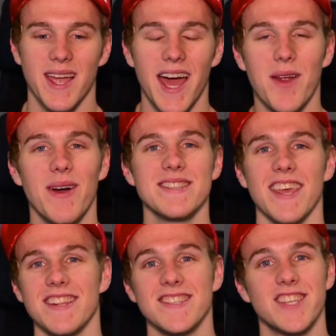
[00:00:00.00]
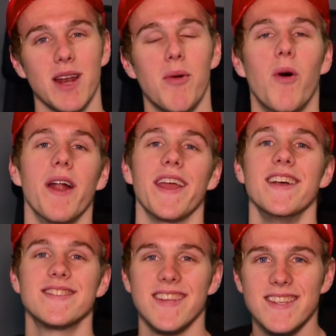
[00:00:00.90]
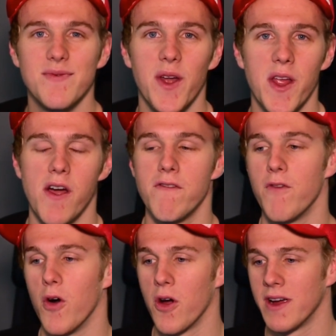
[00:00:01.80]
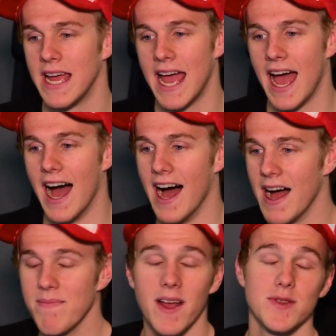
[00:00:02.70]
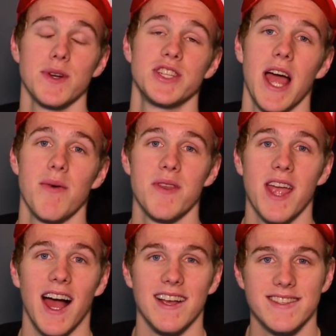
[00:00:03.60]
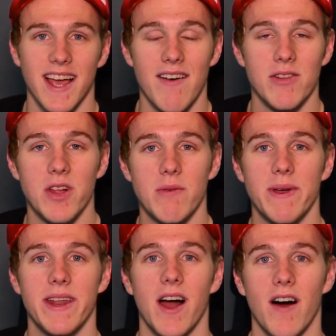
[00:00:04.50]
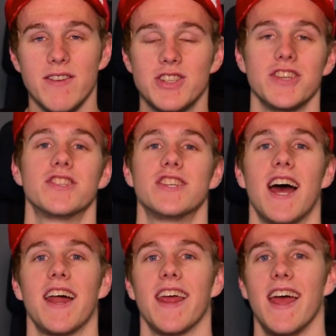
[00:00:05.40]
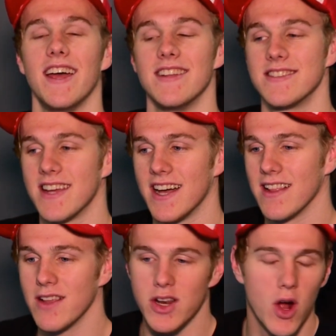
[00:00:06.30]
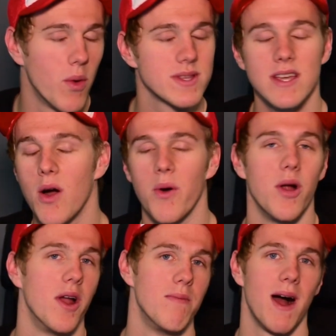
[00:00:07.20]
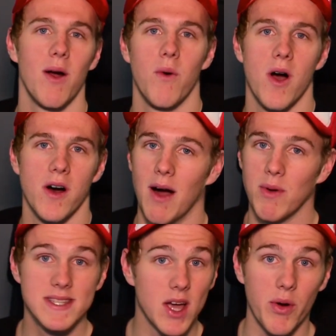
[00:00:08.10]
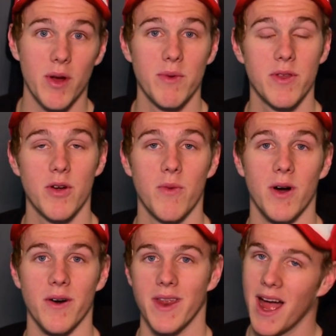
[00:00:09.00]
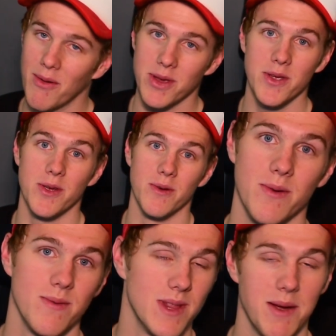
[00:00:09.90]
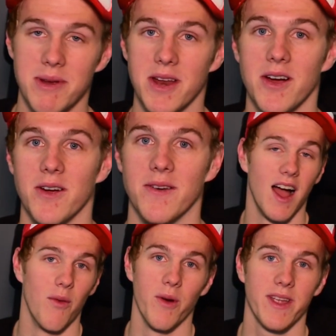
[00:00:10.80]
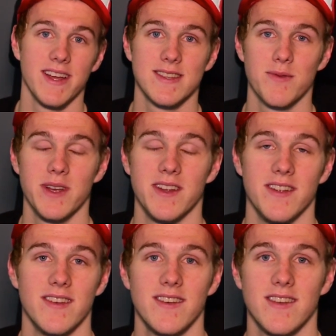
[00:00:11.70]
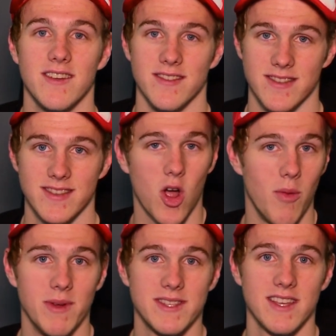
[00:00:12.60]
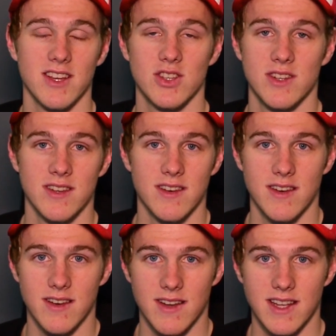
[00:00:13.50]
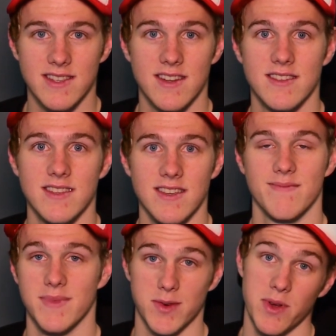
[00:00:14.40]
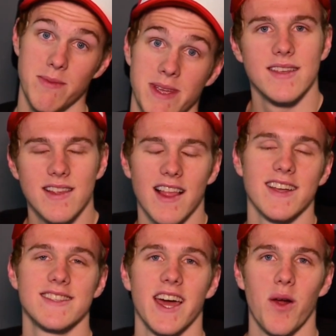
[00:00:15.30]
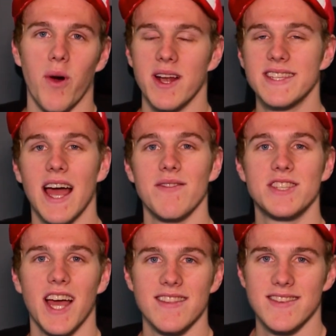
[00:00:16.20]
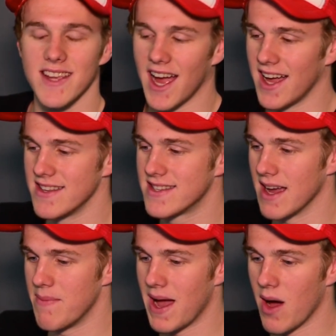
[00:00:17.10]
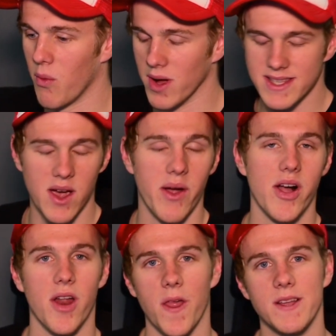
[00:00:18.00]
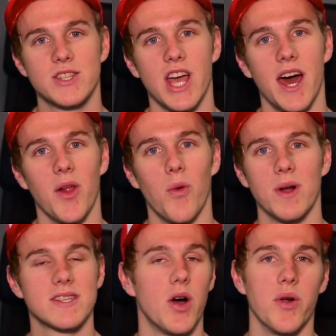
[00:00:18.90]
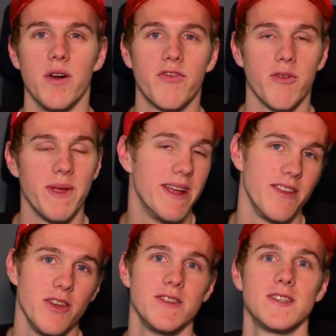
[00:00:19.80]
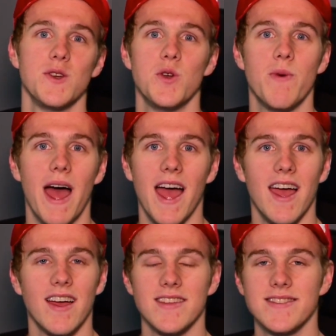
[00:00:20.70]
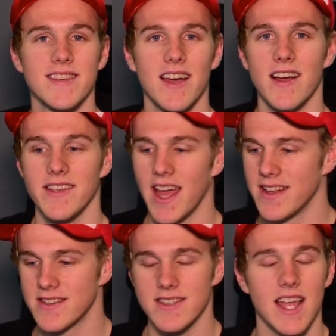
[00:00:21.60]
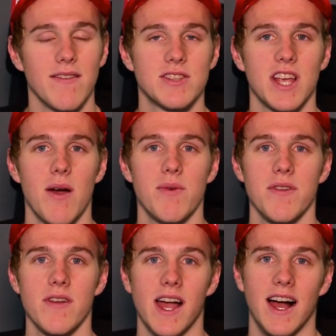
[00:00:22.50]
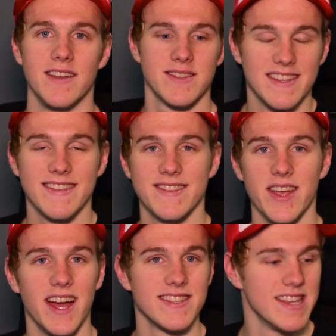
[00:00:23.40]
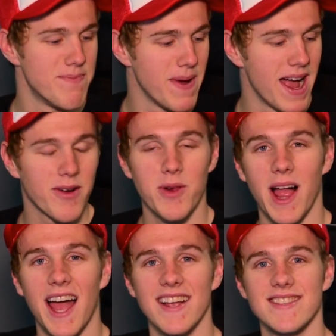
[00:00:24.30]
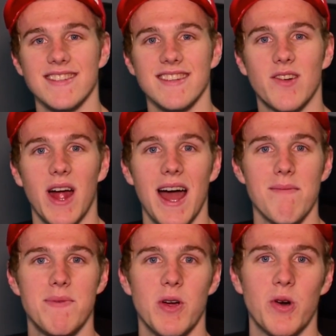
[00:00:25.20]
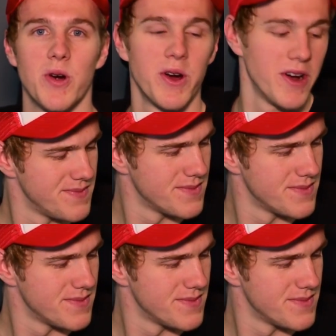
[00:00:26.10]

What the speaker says: Anyways, ladies and gentlemen, what is this video for? I just want to chat with you guys, have a little bit of a chit chat and let you know what's going on in my world. What's going on with your world? How are you? Let me know. I won't get to read it because comment section is a disease, but tweet me. So like I said, I wanted to have a chat to you guys about what's going on the channel, what's going on for me in YouTube, and yeah, just have a chat with you guys. So yeah, sit back, relax, and grab your